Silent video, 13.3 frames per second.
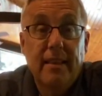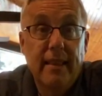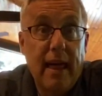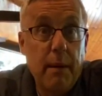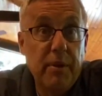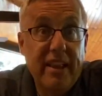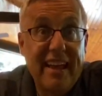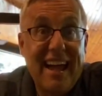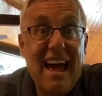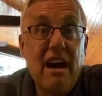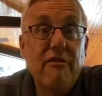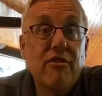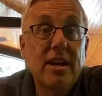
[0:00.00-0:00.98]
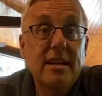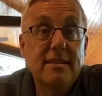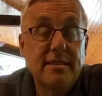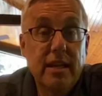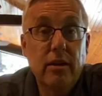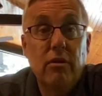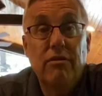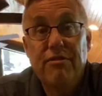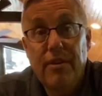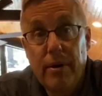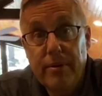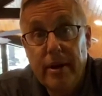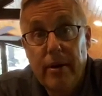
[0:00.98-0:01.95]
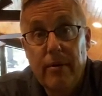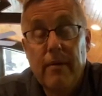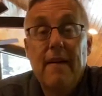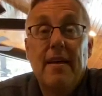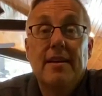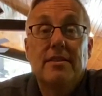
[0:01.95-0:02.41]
labeling every single photo,